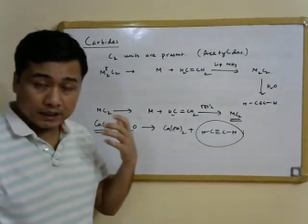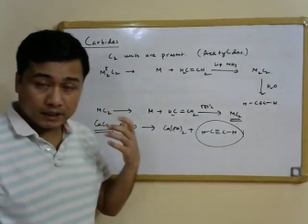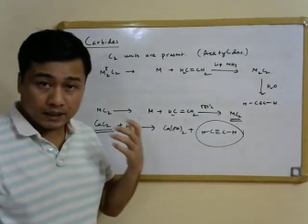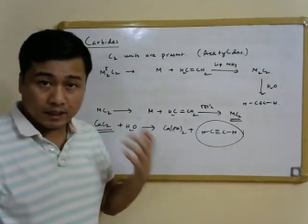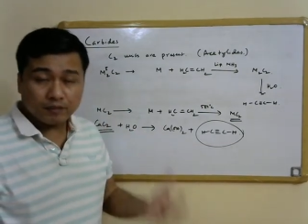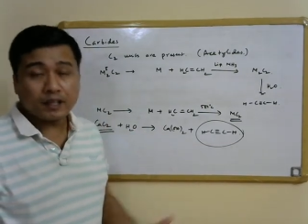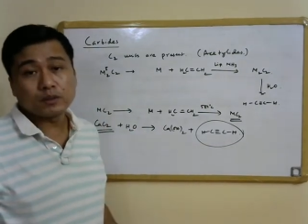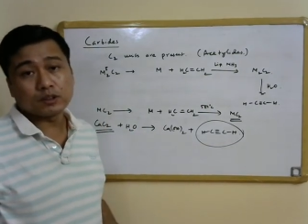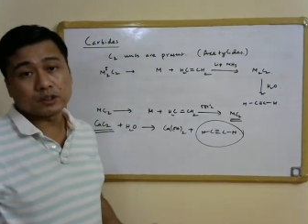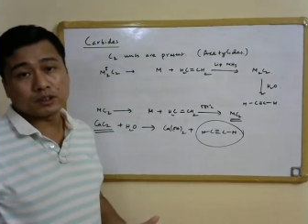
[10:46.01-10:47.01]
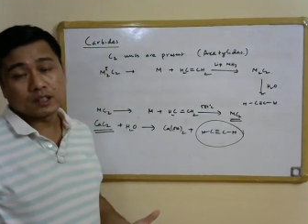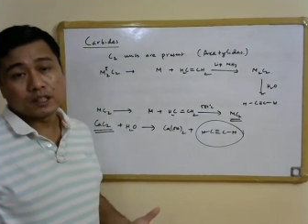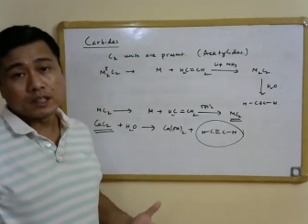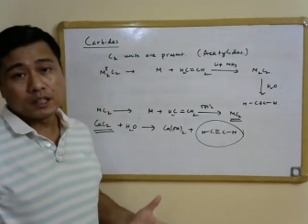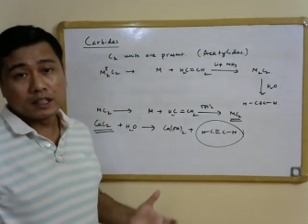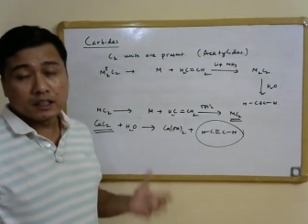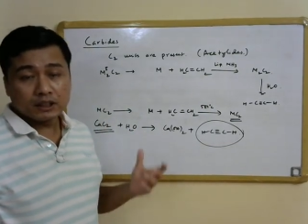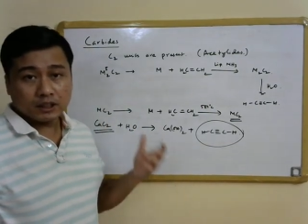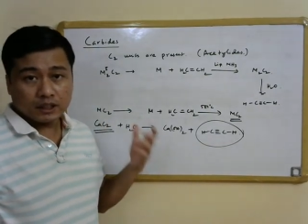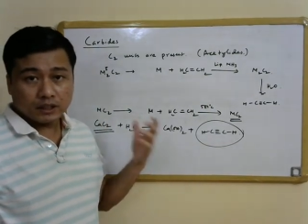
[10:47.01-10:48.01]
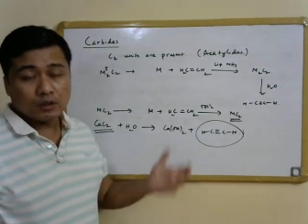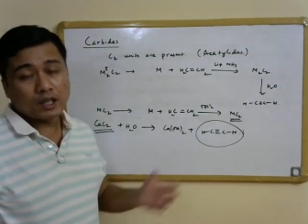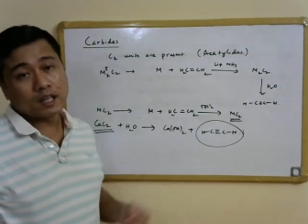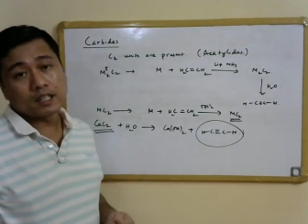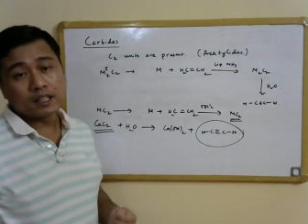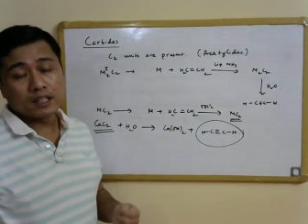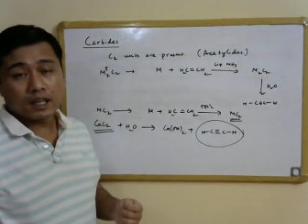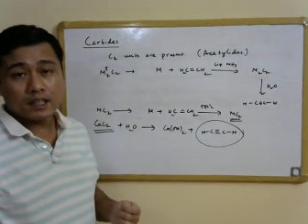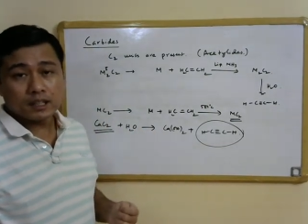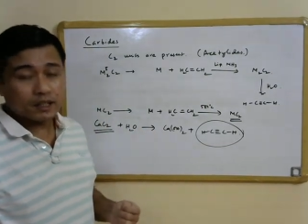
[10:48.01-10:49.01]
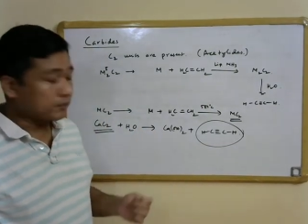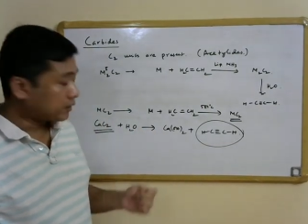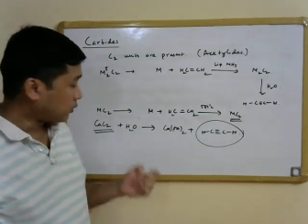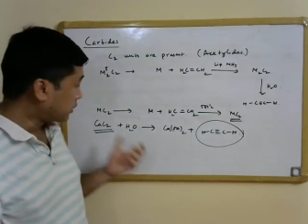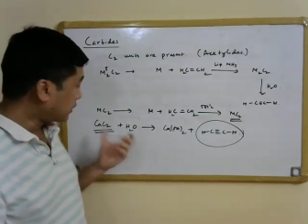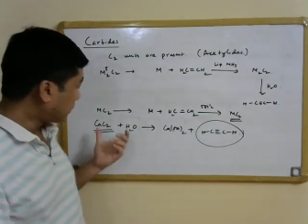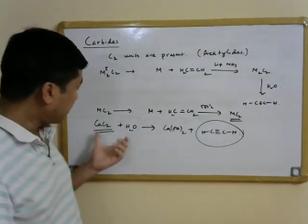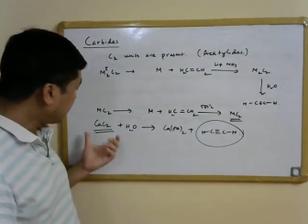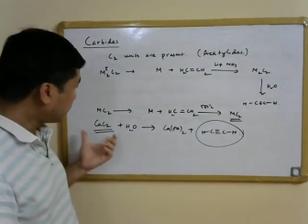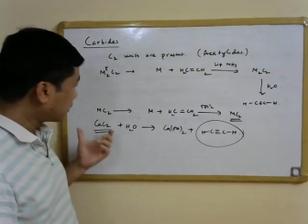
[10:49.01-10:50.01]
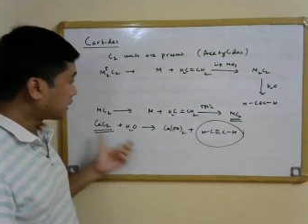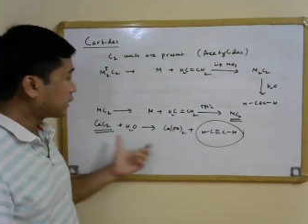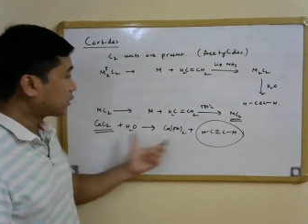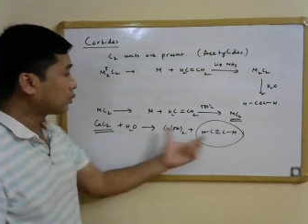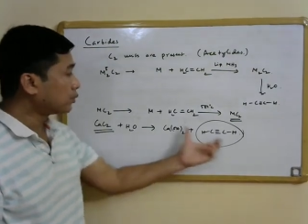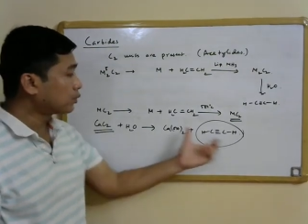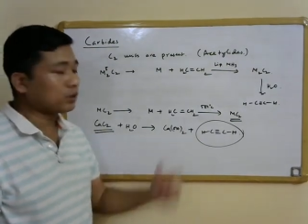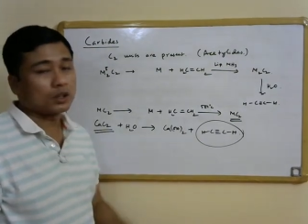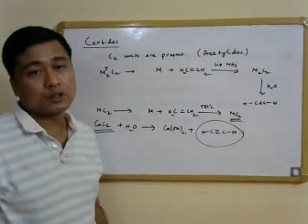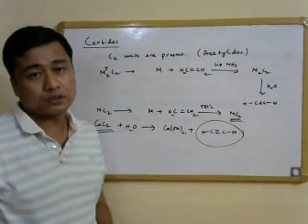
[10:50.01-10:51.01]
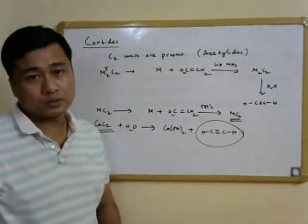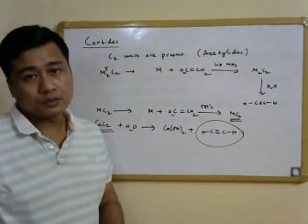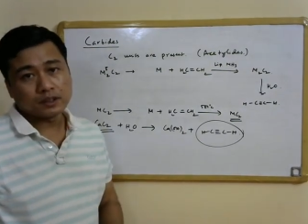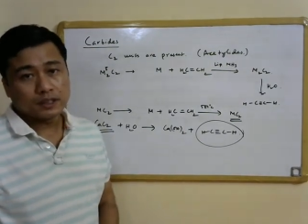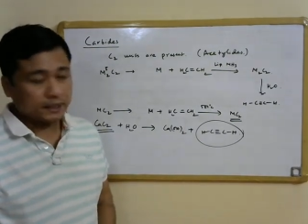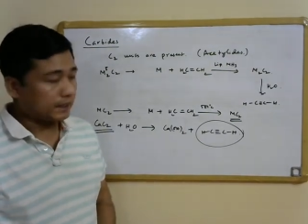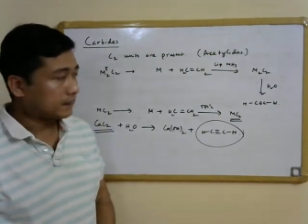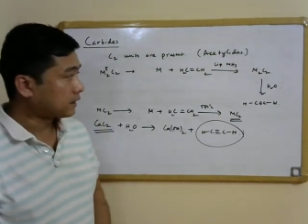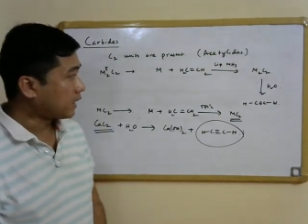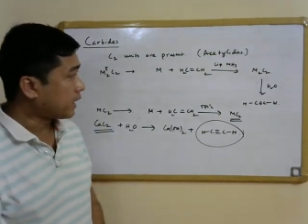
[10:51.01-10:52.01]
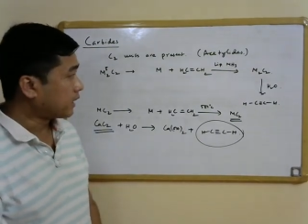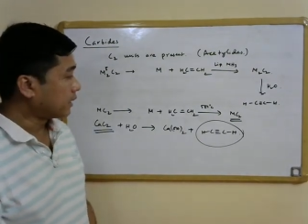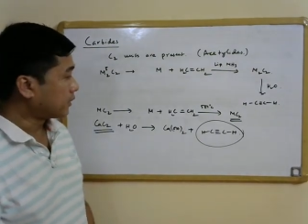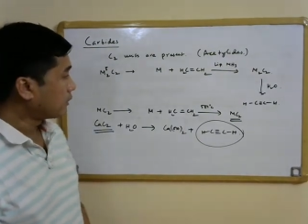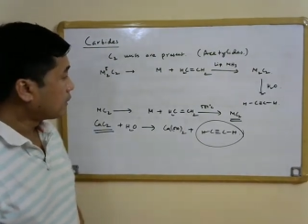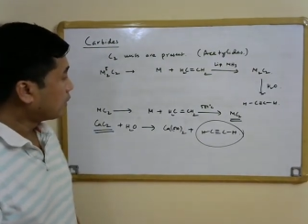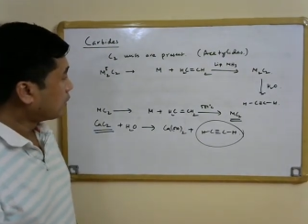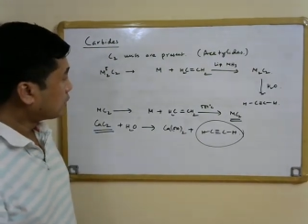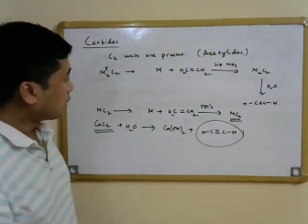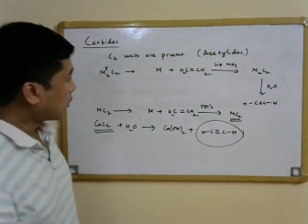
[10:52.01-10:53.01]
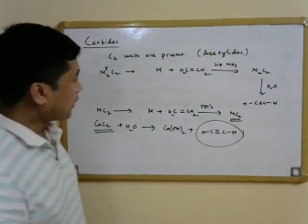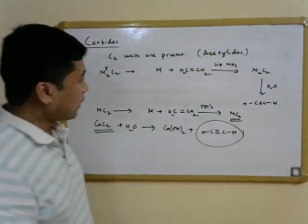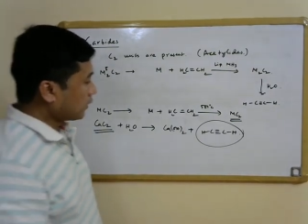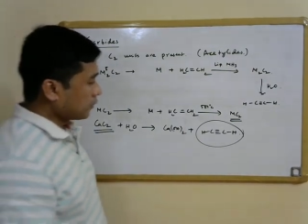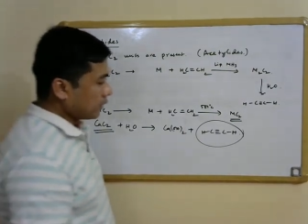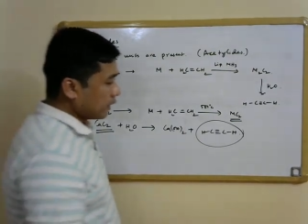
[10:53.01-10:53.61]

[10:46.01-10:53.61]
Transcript: carbide was initially, or earlier in earlier times, it was used as a source of acetylene. So the